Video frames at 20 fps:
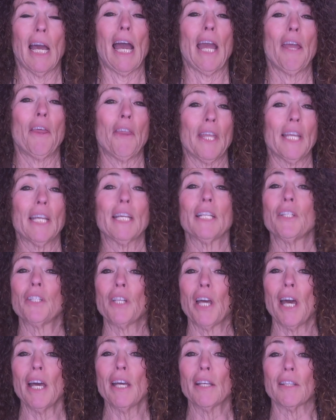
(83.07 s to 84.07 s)
I think it
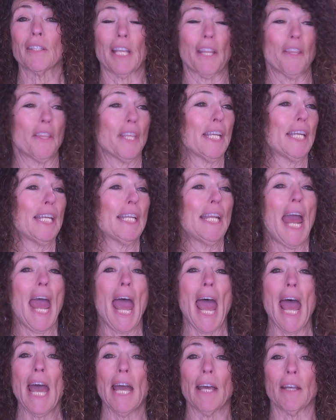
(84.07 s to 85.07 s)
does. I think it
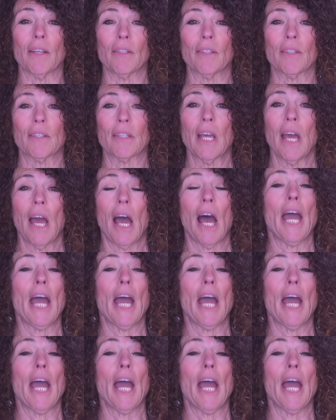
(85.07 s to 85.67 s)
has.